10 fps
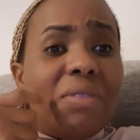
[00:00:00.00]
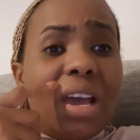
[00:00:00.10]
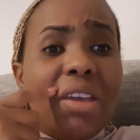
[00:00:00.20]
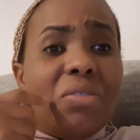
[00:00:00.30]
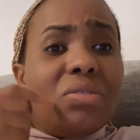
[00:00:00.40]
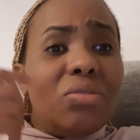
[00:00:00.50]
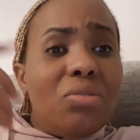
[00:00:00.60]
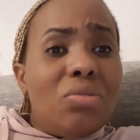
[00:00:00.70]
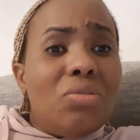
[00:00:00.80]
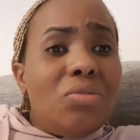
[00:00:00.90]
I used also
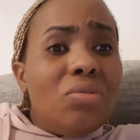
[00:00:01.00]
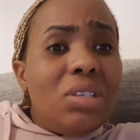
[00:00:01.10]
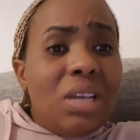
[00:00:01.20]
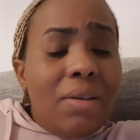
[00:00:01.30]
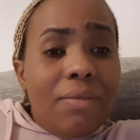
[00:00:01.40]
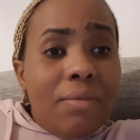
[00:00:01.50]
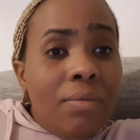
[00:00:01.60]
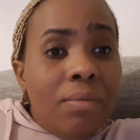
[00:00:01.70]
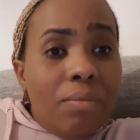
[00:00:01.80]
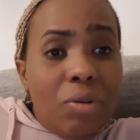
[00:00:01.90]
to do stuff
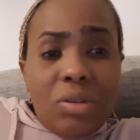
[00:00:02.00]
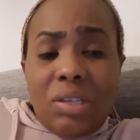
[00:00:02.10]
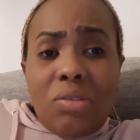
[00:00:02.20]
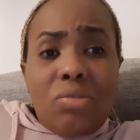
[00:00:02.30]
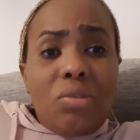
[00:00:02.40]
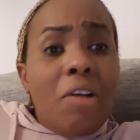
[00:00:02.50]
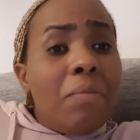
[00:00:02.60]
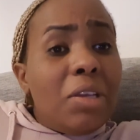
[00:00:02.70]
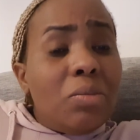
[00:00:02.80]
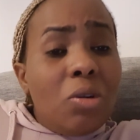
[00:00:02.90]
because I used to have
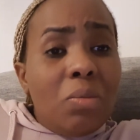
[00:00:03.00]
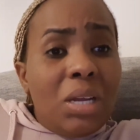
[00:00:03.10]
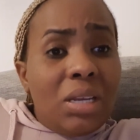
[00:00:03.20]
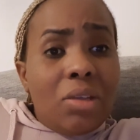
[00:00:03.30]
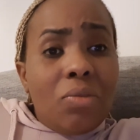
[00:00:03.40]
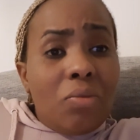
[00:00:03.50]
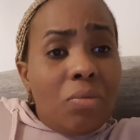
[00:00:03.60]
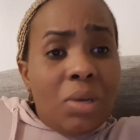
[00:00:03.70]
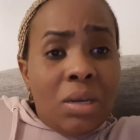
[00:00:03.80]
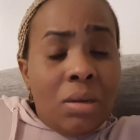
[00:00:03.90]
my small money. You
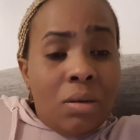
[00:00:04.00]
woman,